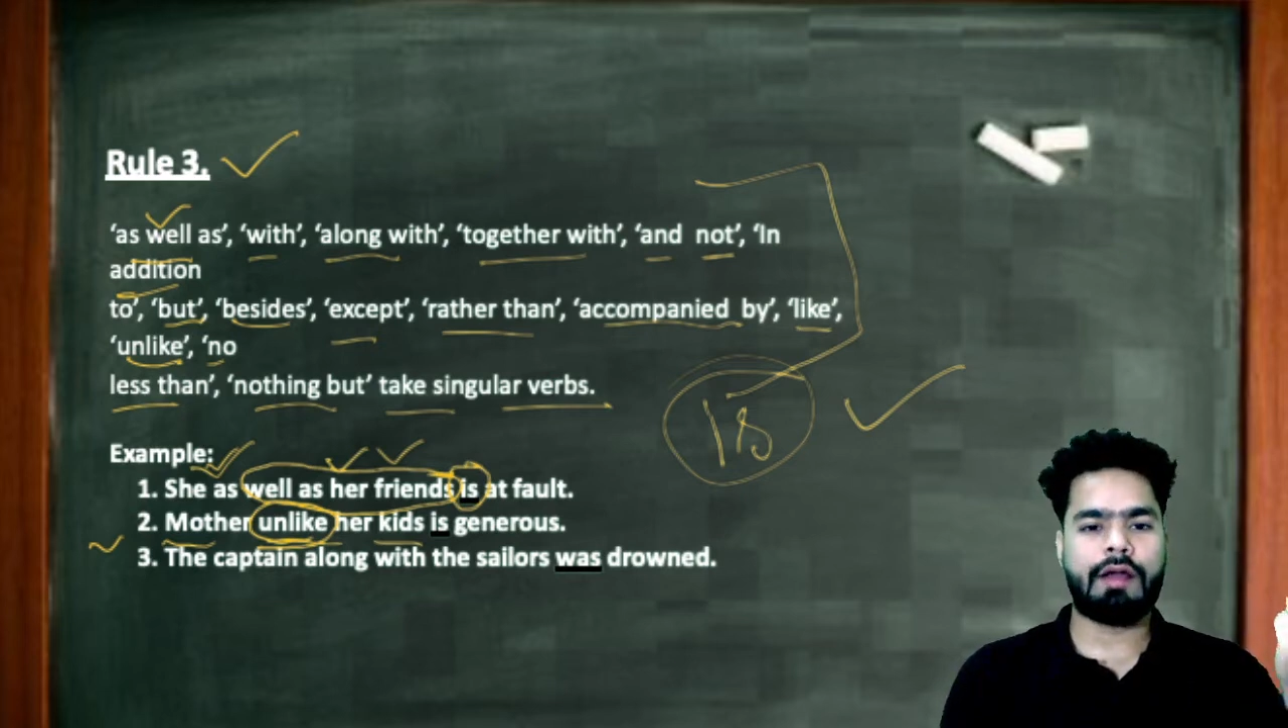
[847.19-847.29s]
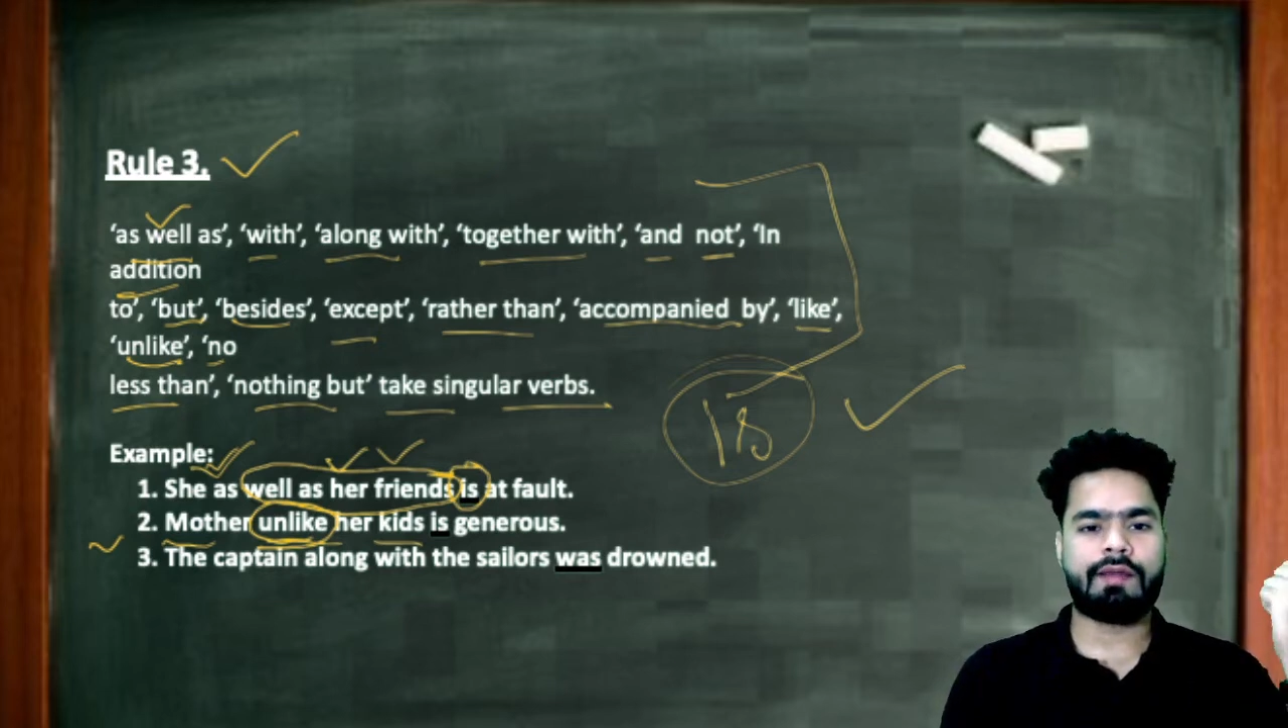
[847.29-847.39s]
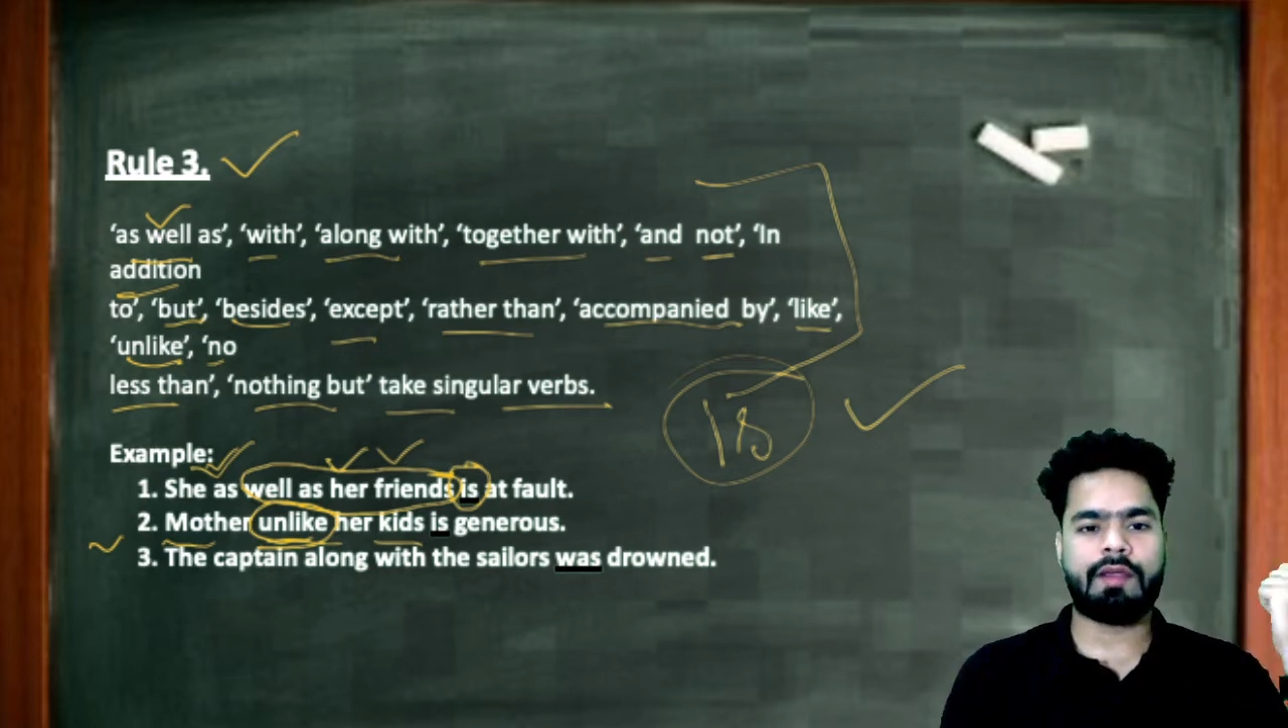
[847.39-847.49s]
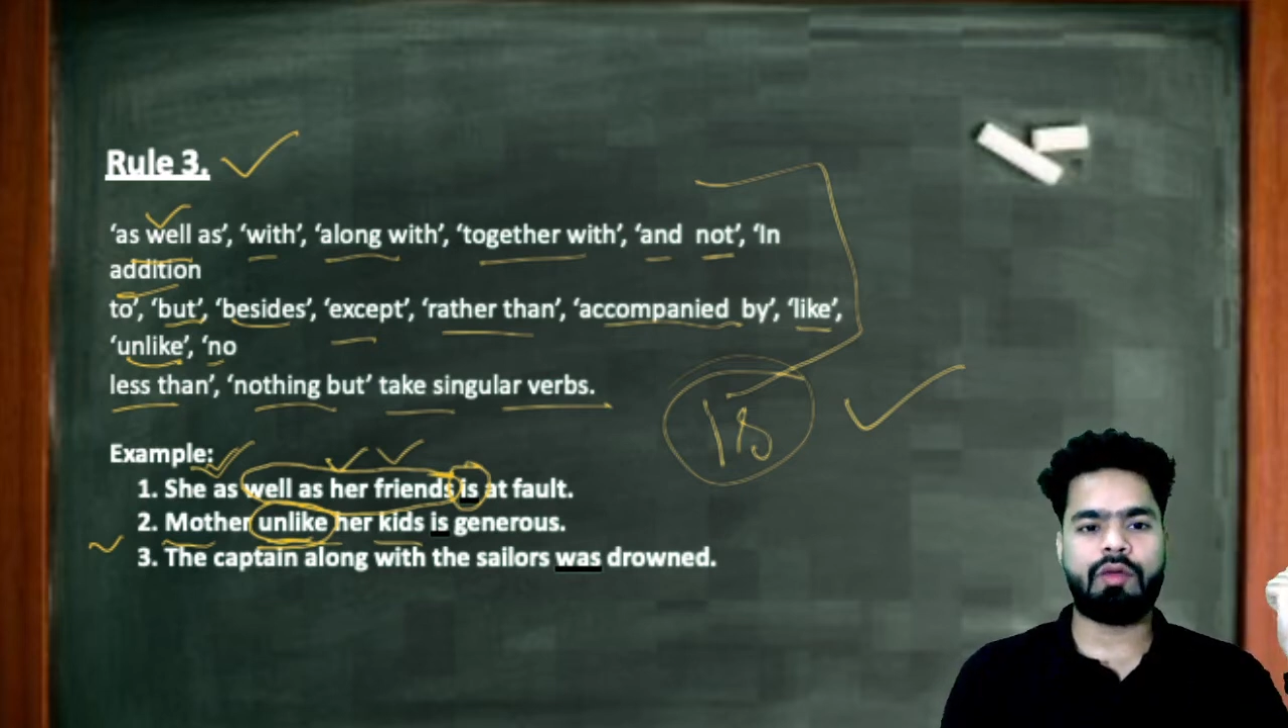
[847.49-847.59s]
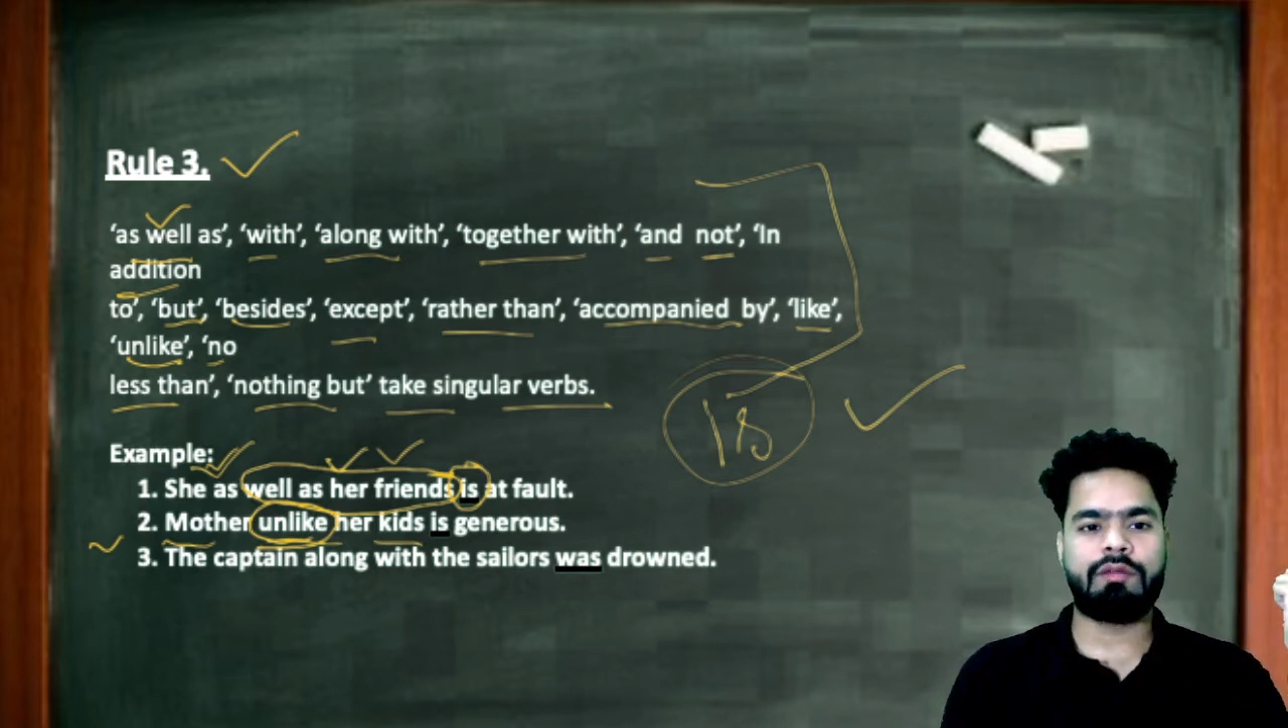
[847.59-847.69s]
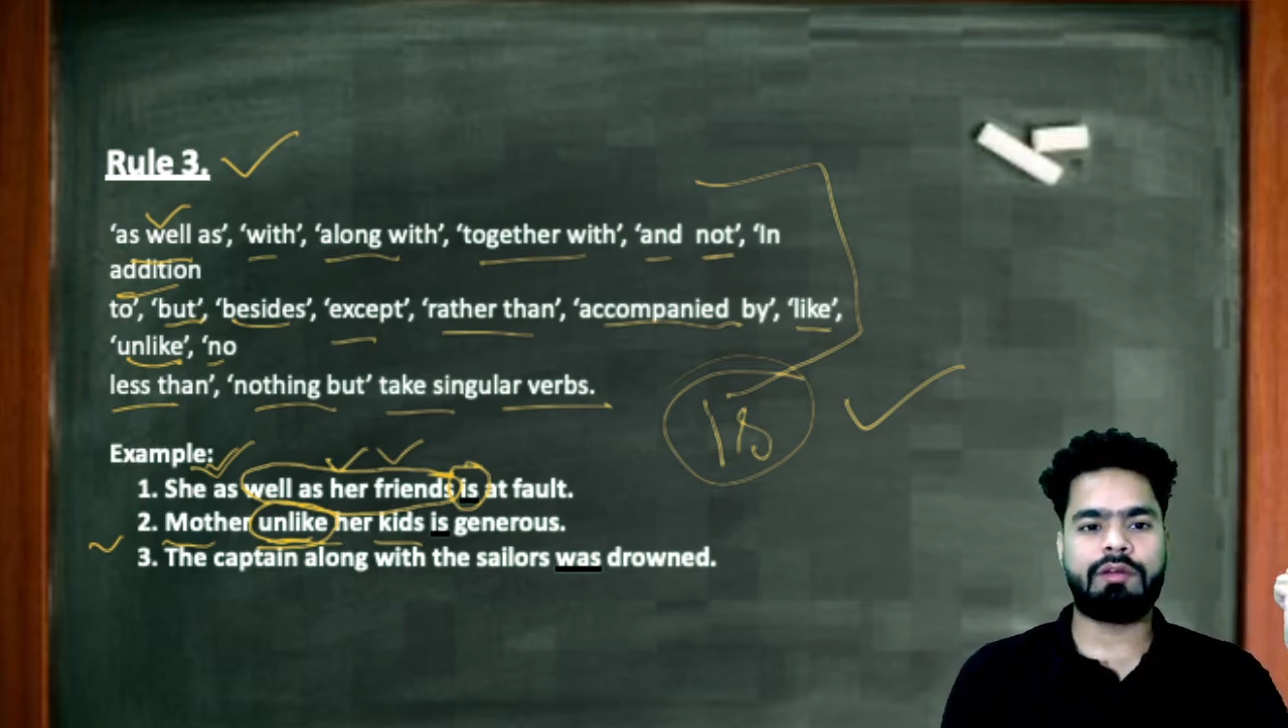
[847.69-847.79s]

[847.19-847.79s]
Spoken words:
a singular